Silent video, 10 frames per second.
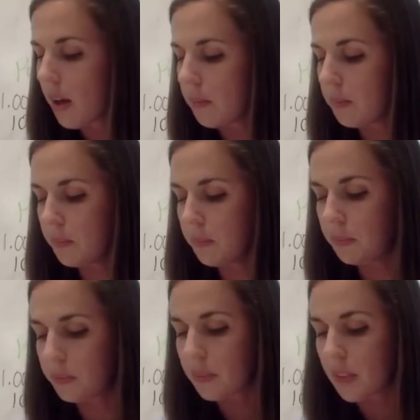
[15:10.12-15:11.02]

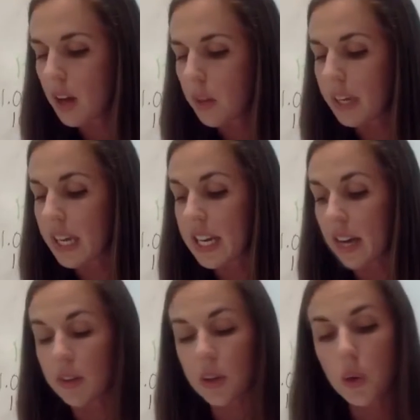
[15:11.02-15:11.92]
We can
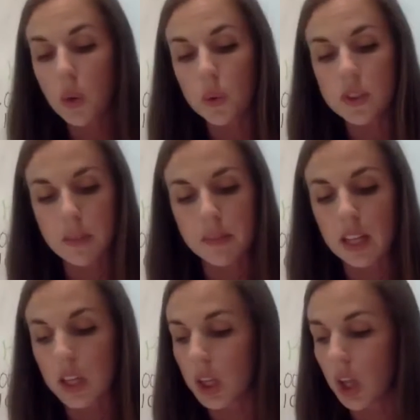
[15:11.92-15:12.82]
never cool
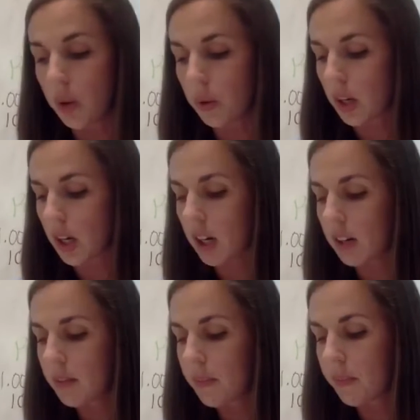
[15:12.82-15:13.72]
something lower
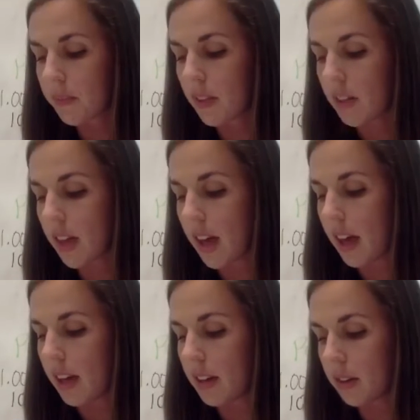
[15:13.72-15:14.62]

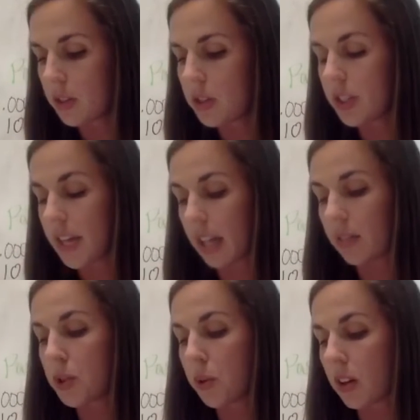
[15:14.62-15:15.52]
than
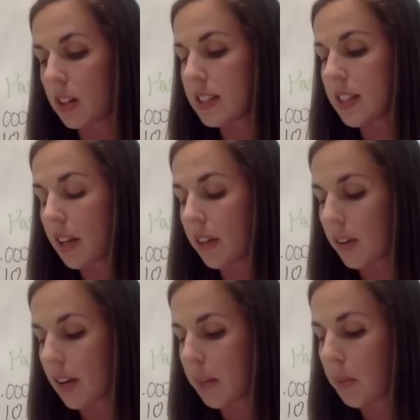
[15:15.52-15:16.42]
negative
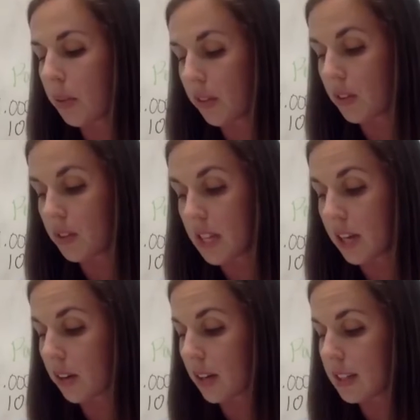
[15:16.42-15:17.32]

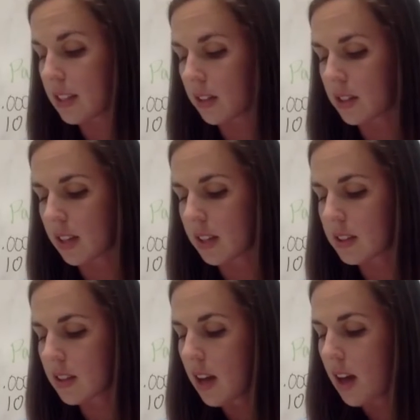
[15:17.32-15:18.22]
273.15 degrees
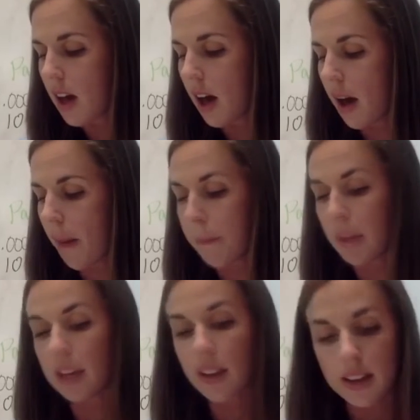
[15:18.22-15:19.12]
Celsius
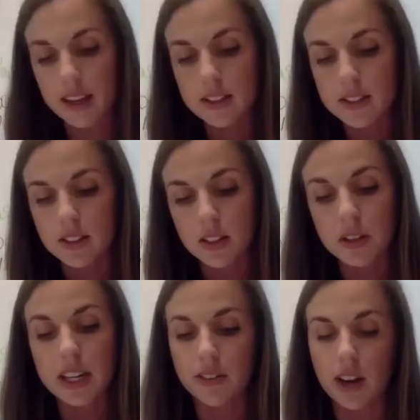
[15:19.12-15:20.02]
because you
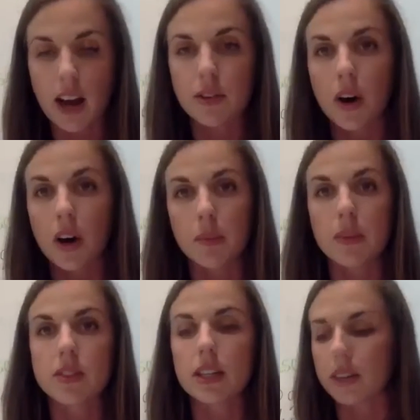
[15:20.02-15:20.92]
can never have a volume
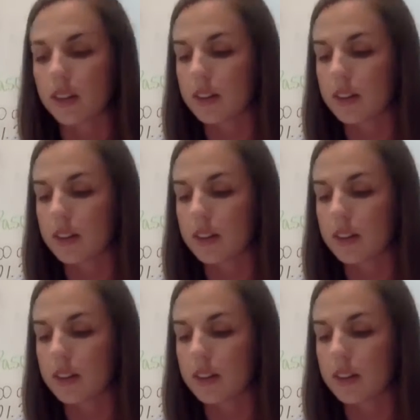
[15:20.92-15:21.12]
of zero.